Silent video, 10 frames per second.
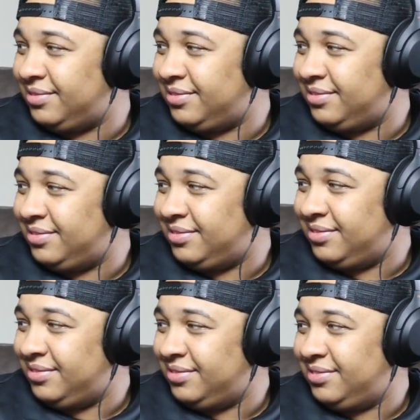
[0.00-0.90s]

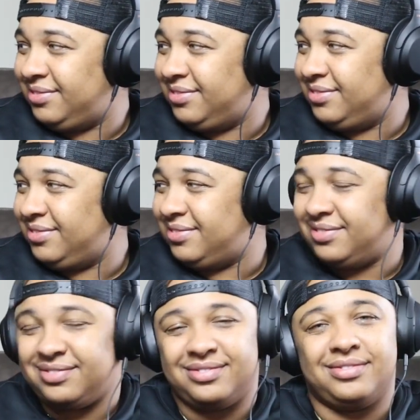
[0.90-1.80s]

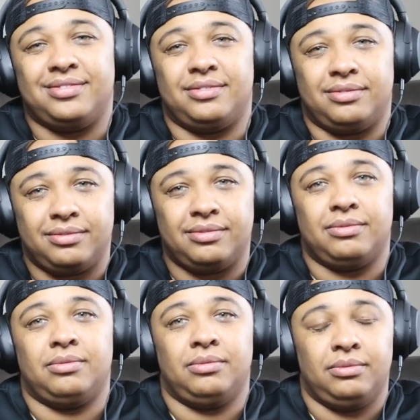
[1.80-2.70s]

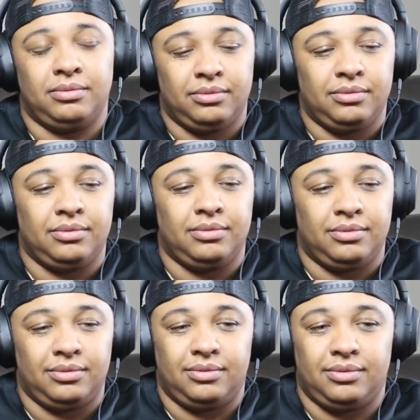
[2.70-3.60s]

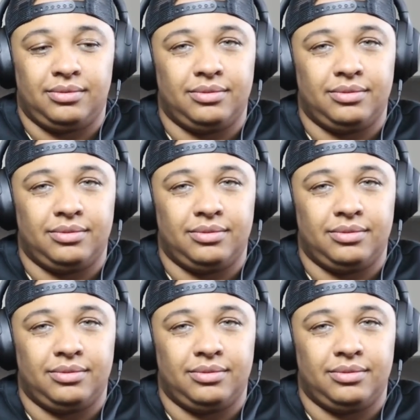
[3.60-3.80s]
No words are spoken by the person on screen.